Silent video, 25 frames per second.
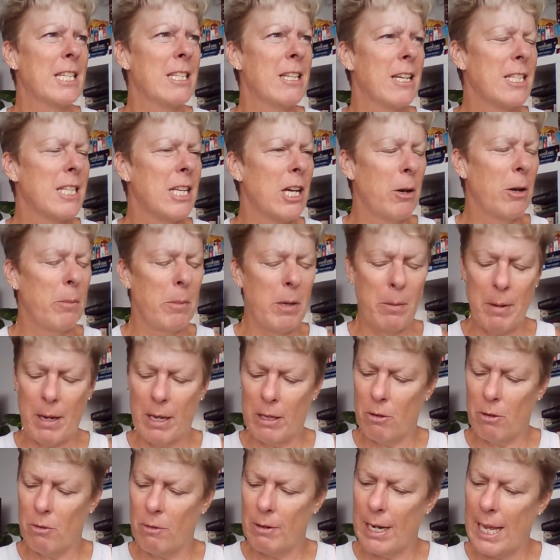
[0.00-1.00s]
So tell me
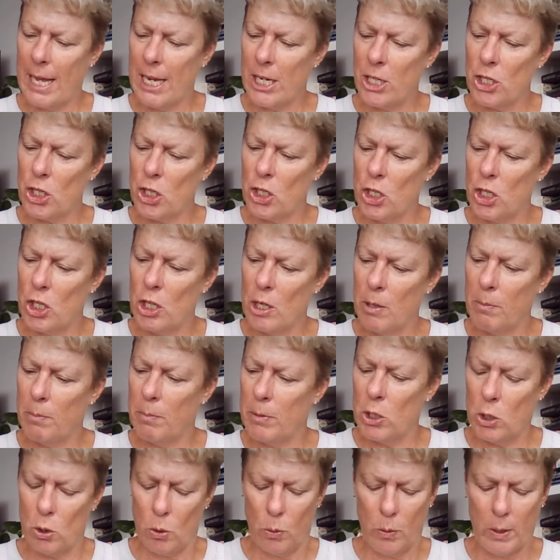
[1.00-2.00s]
about the relationship
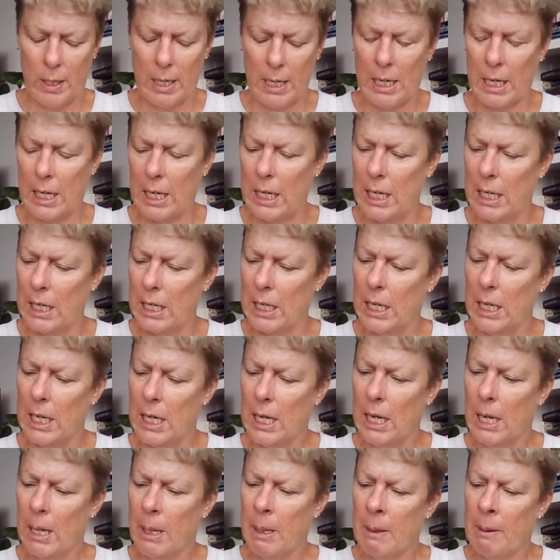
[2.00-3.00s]
between
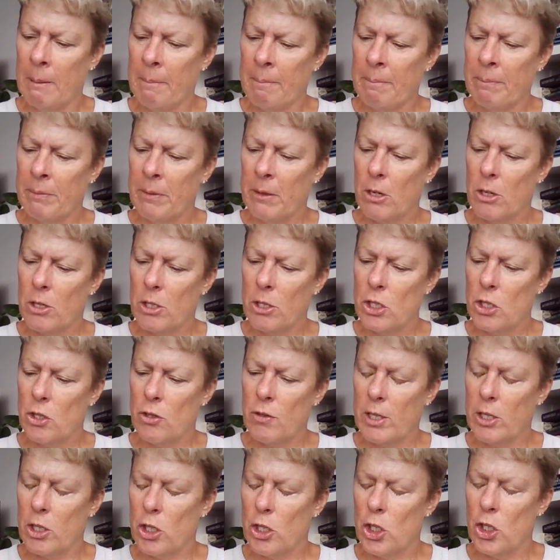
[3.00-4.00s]

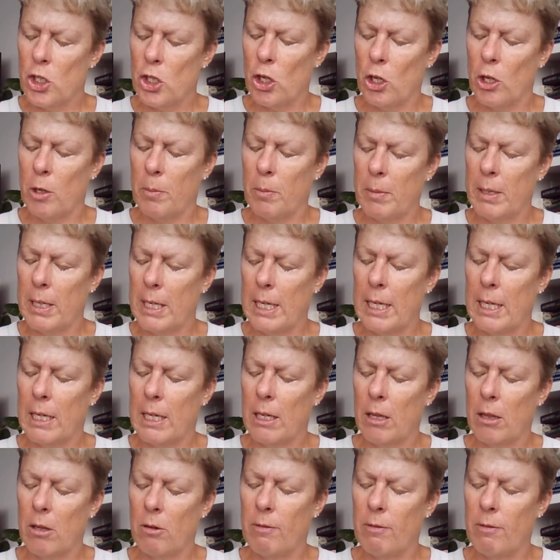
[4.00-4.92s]
Austria and Germany.